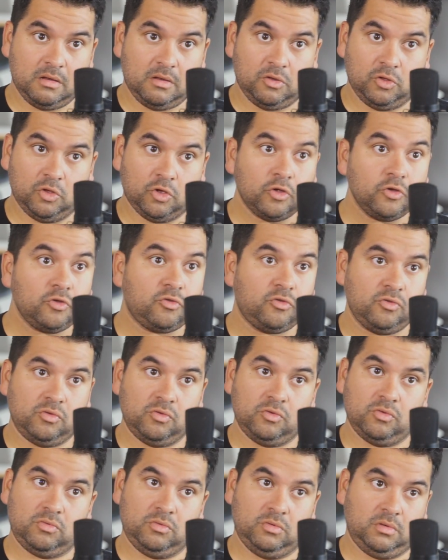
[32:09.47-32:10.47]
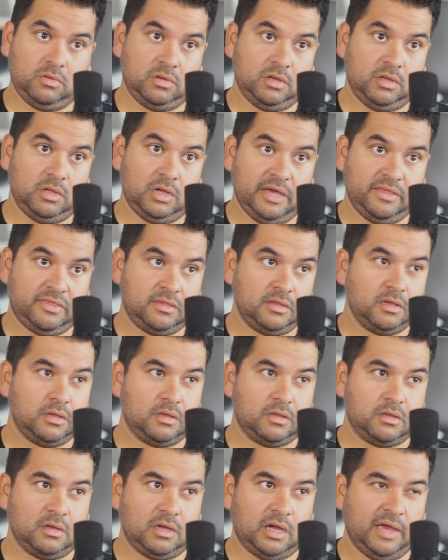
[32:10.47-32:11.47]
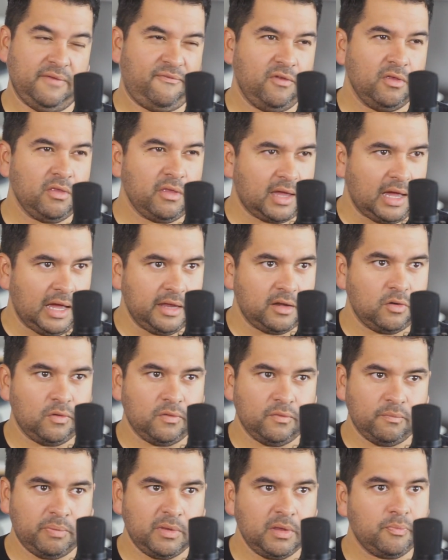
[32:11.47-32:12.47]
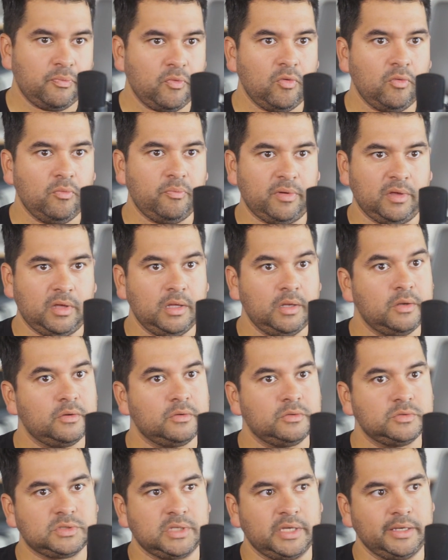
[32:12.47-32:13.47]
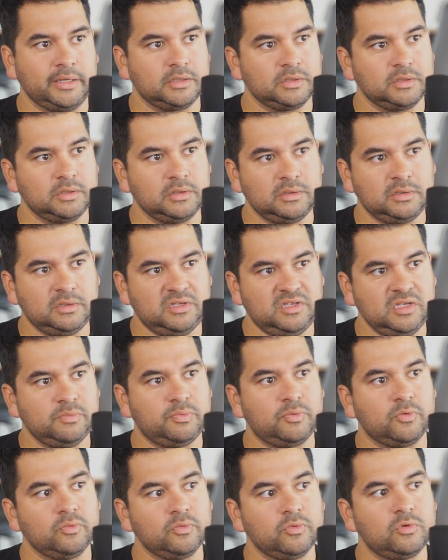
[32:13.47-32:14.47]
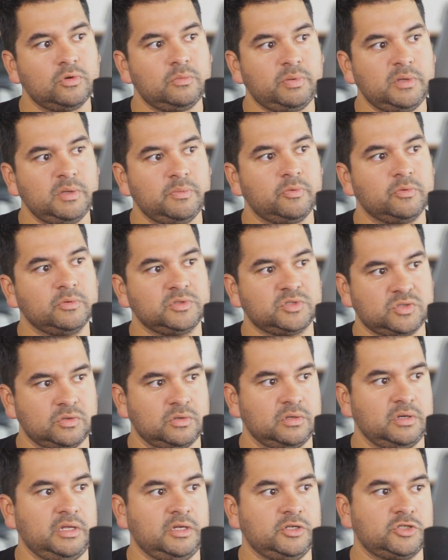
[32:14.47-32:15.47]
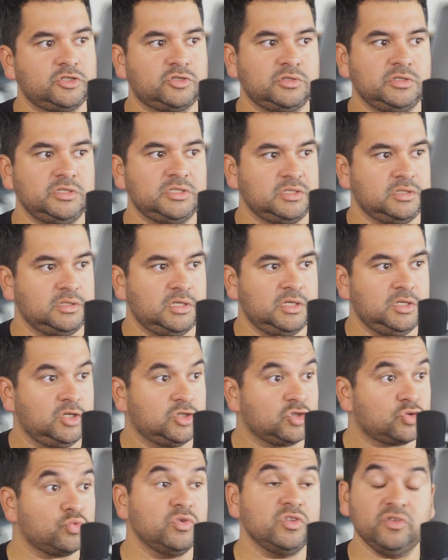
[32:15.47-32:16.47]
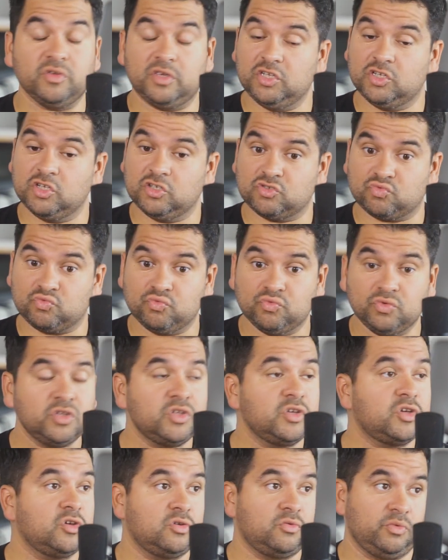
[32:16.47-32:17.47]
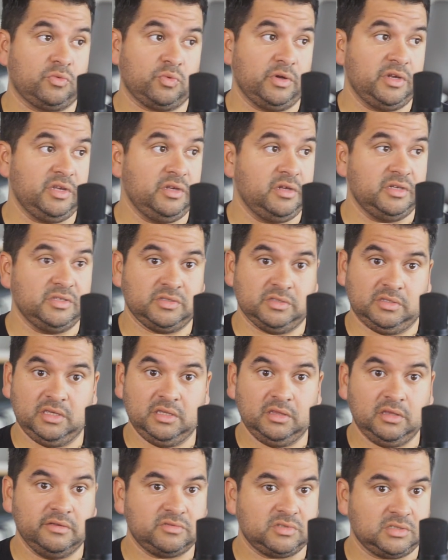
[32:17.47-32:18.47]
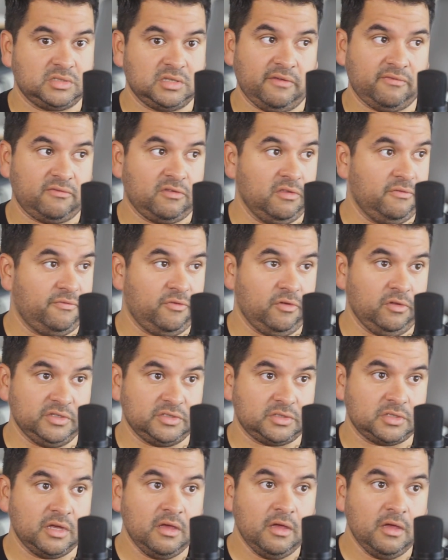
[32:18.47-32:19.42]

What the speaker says: Good dude. I feel like I know people, but he knows like deeper rooted people in certain industries, and he does really good with what he does, and he lives his life to the fullest.